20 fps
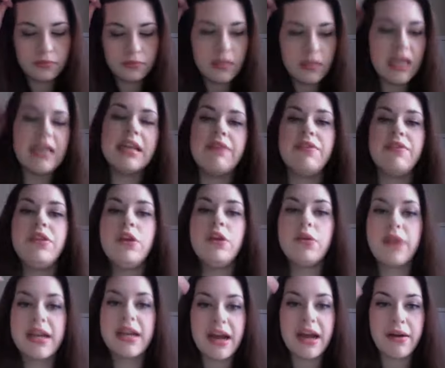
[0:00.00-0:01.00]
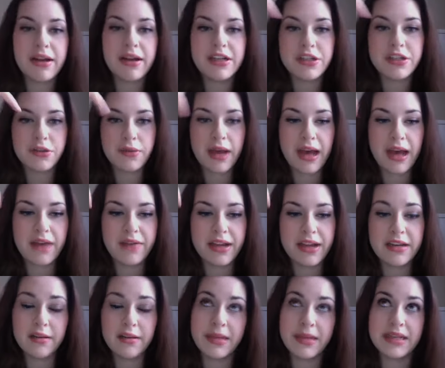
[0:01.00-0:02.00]
And even though right now I do have,
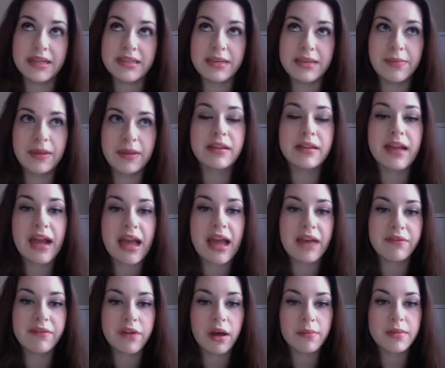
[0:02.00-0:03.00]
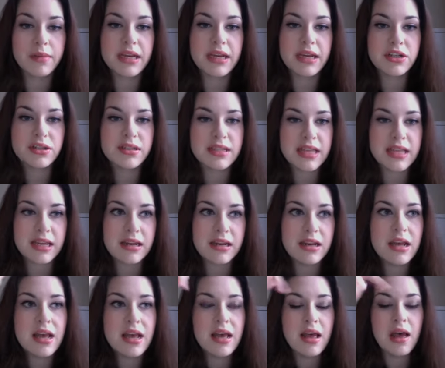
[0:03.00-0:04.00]
I mean, typically I have combination
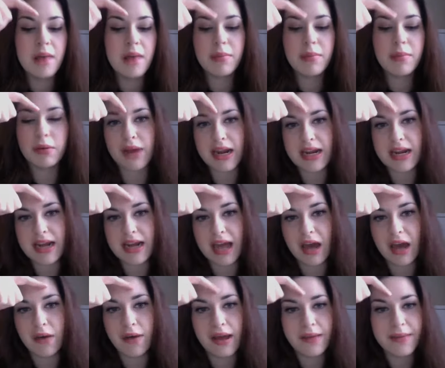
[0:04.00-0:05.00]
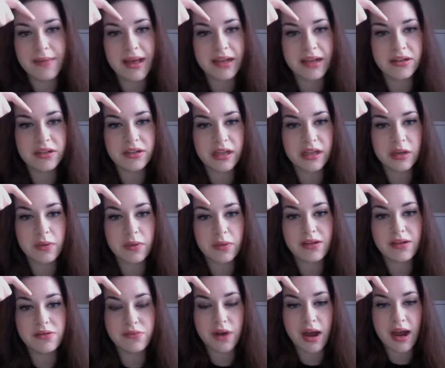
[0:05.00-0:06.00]
skin, but right now I am actually
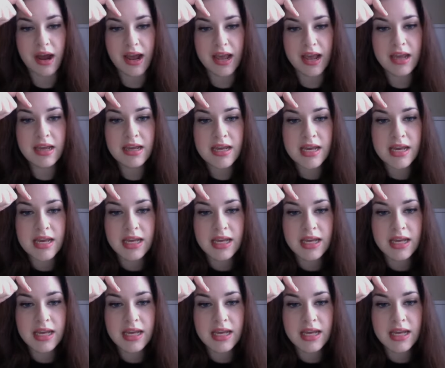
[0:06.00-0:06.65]
quite dry,